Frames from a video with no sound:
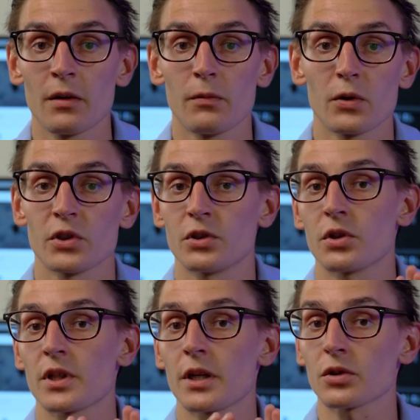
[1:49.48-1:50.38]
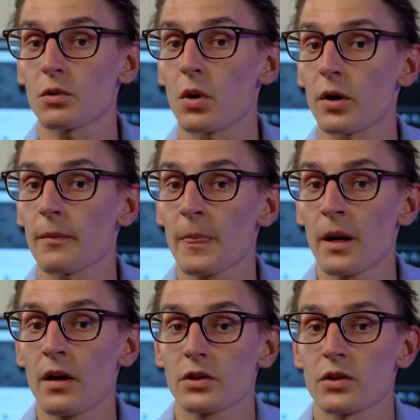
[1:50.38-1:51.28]
versus your sales quota,
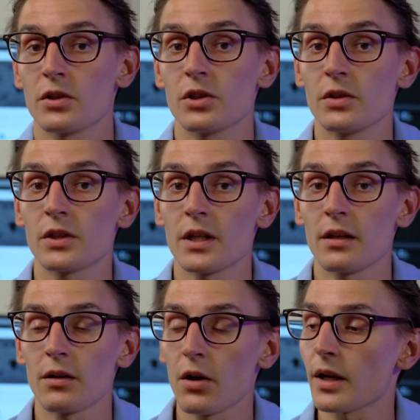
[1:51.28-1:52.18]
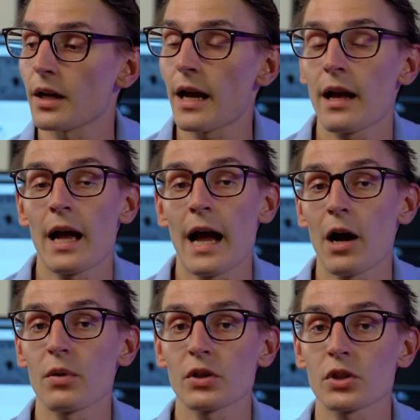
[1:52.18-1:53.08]
so that you see, okay,
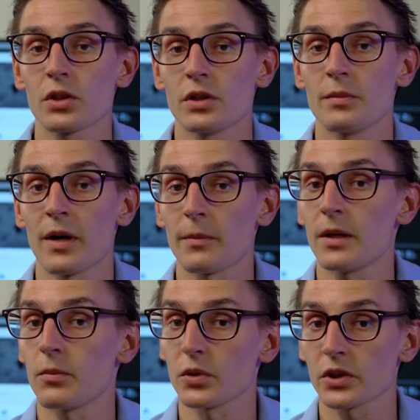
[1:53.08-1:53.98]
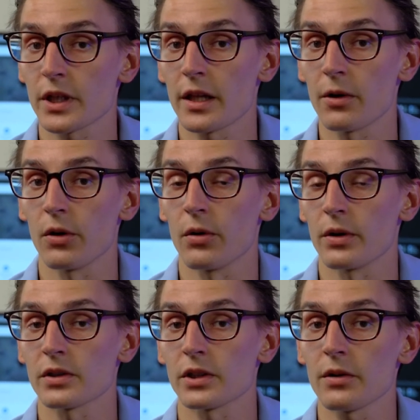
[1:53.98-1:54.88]
how much did my people say they were going
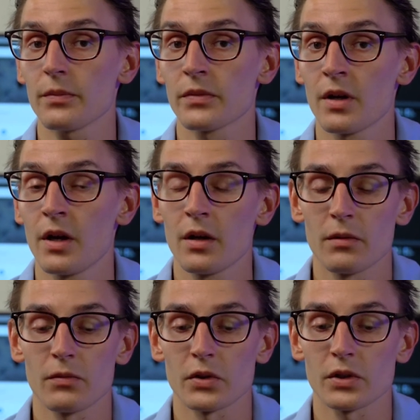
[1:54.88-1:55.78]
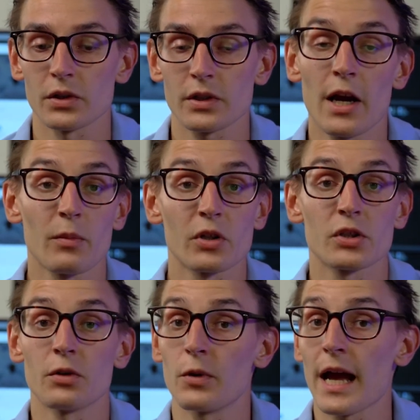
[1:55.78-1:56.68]
to sell versus how much
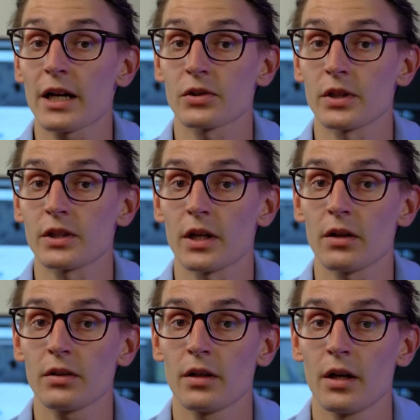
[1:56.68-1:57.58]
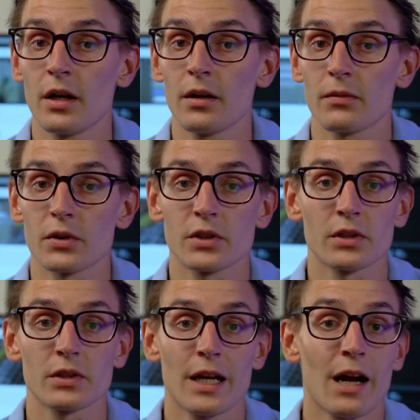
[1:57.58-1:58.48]
did we actually sell
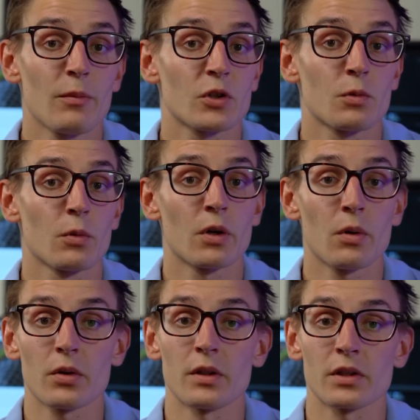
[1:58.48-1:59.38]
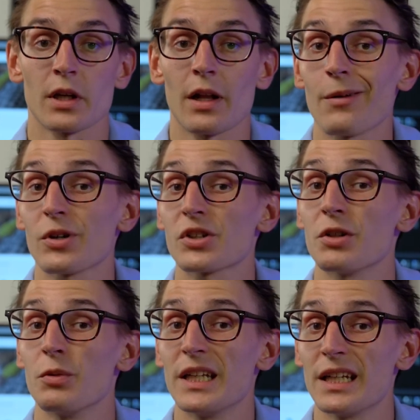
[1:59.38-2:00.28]
versus how much were we quoted to sell, how much
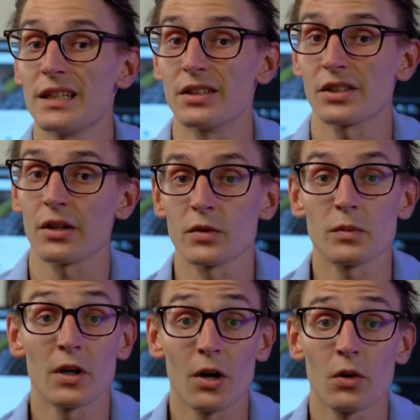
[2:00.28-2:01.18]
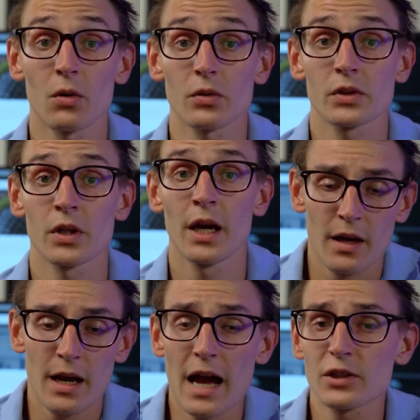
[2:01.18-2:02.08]
did we need to sell to meet our goals.
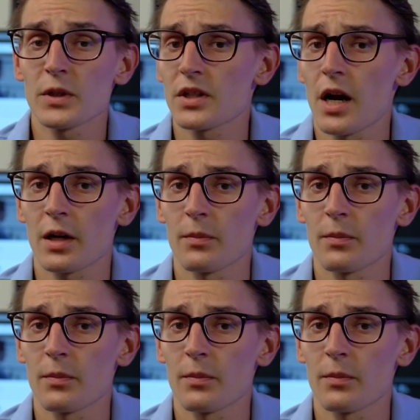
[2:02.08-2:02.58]
As we talk